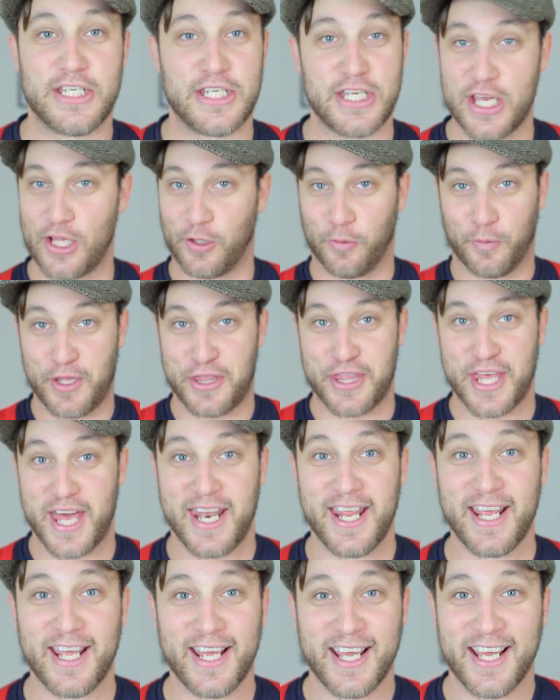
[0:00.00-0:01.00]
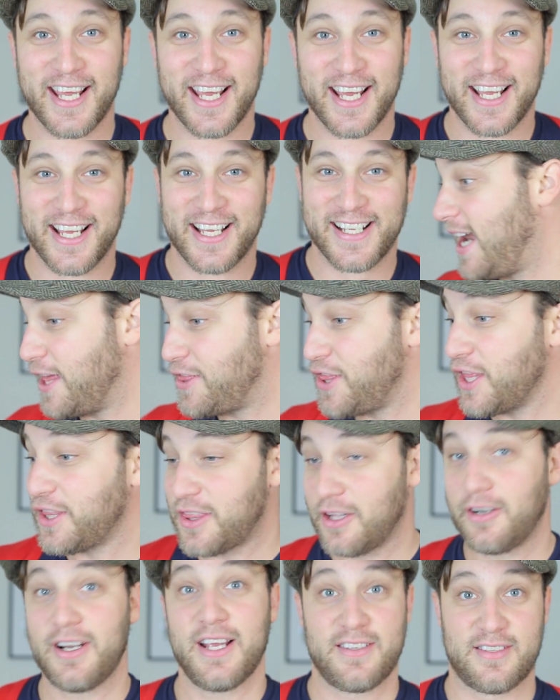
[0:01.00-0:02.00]
Deal with it. That said, I
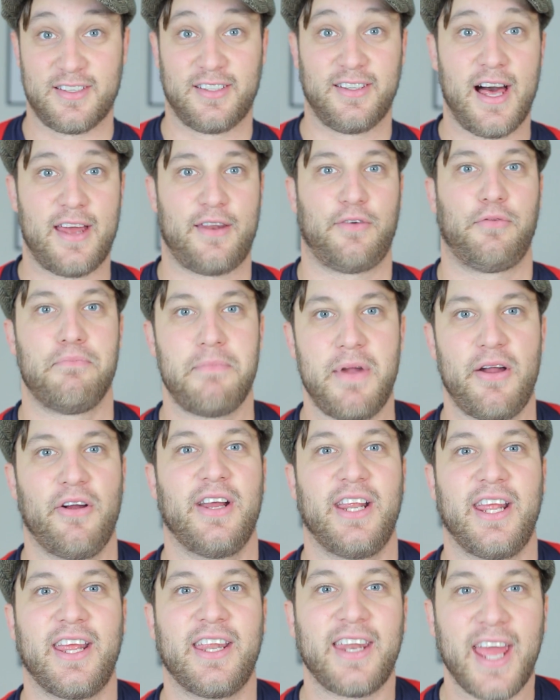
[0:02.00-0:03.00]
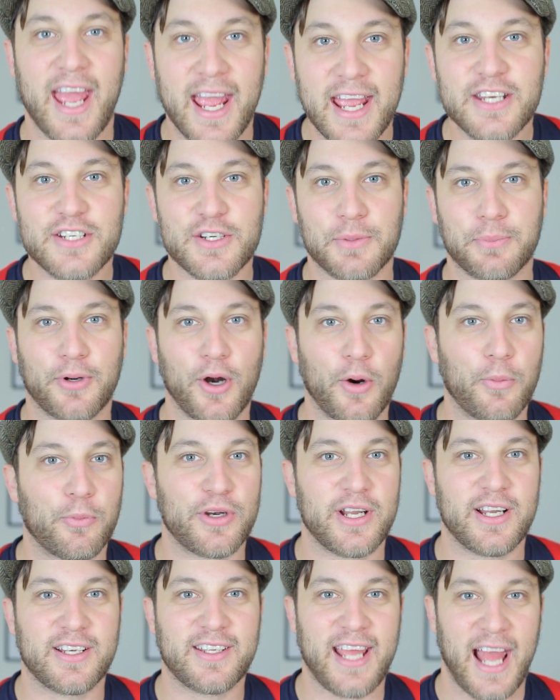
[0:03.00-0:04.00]
think there is a lot of merit in
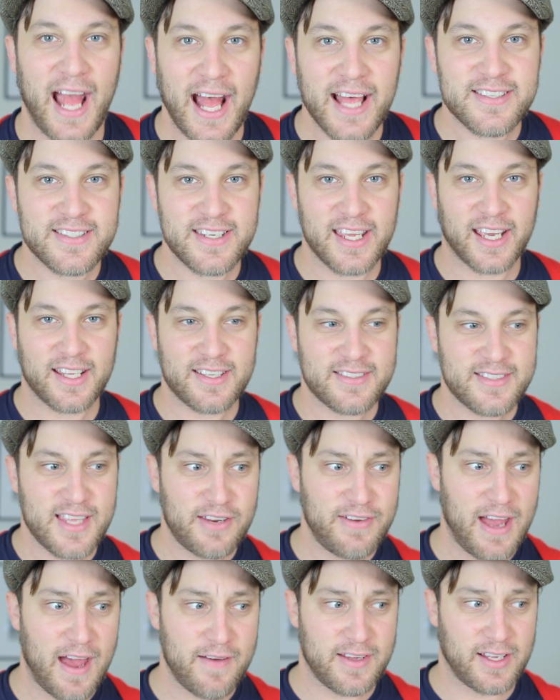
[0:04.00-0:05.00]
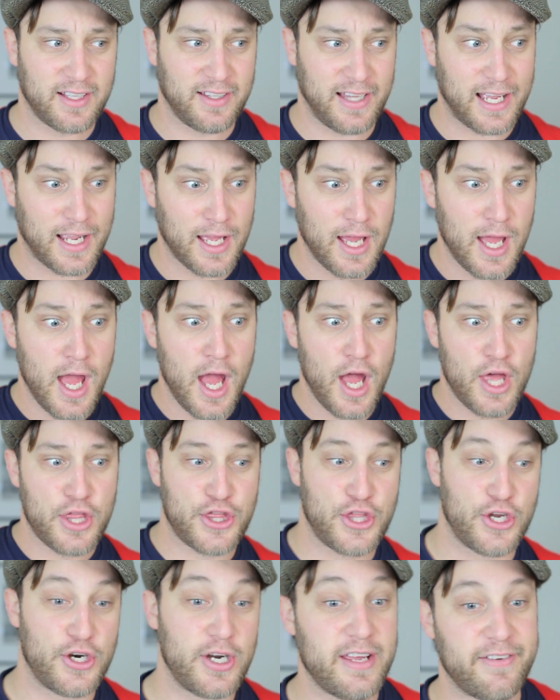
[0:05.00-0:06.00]
age-appropriate casting. Instead of having, like,
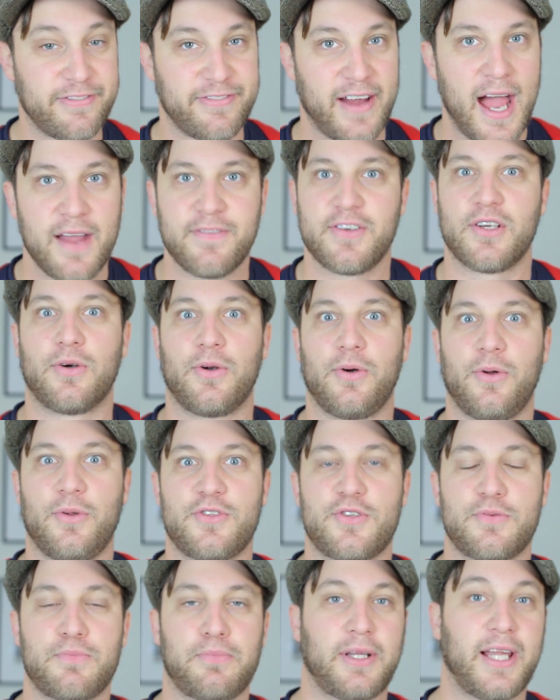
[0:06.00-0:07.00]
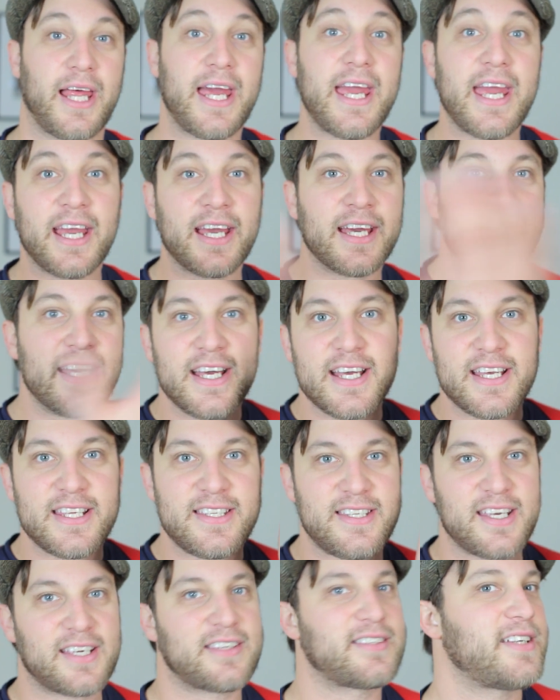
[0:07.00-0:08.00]
35-year-olds playing
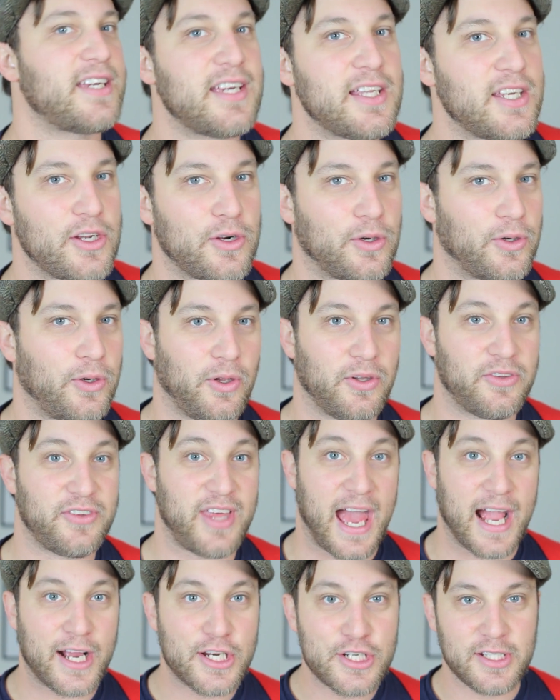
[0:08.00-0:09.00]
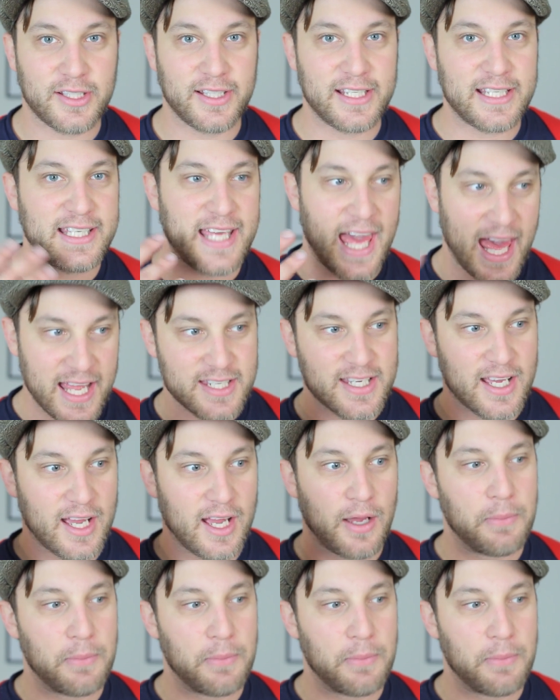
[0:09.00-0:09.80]
16-year-olds, actually get